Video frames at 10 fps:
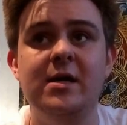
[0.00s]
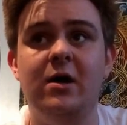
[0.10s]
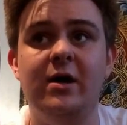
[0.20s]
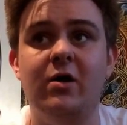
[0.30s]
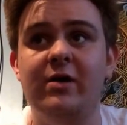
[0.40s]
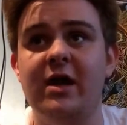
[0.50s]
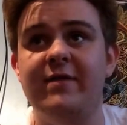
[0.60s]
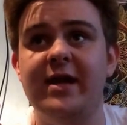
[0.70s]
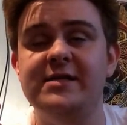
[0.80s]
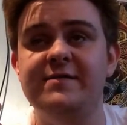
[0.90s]
I currently have
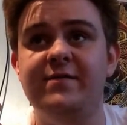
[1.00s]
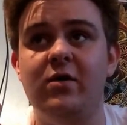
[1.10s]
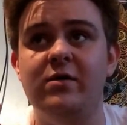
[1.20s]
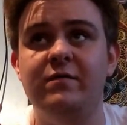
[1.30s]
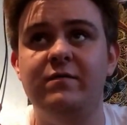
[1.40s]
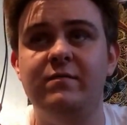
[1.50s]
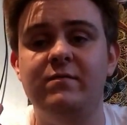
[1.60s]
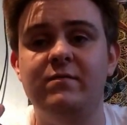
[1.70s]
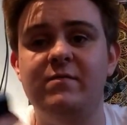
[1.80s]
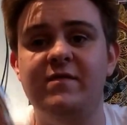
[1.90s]
an
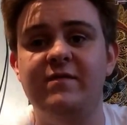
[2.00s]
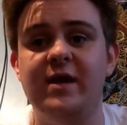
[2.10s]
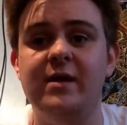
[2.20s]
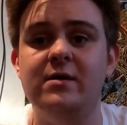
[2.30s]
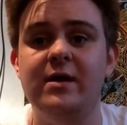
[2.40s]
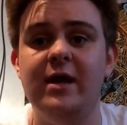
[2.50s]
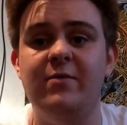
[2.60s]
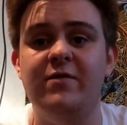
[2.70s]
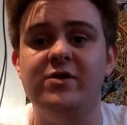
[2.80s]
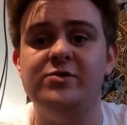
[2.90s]
85/15 in
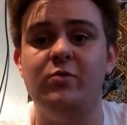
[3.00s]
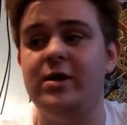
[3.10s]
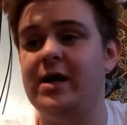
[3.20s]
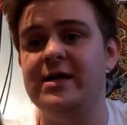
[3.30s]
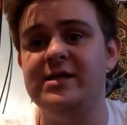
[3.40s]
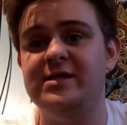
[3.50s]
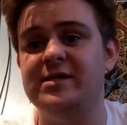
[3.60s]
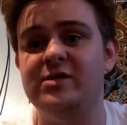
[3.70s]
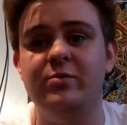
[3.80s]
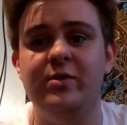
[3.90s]
my version 1, and this is
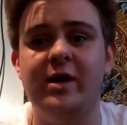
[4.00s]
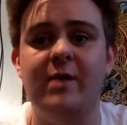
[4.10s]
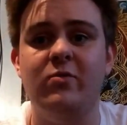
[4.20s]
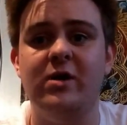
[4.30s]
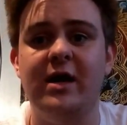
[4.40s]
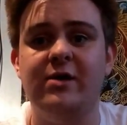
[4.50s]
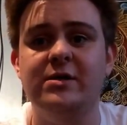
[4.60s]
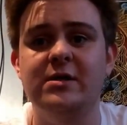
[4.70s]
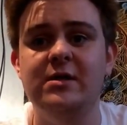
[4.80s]
still putting out more cloud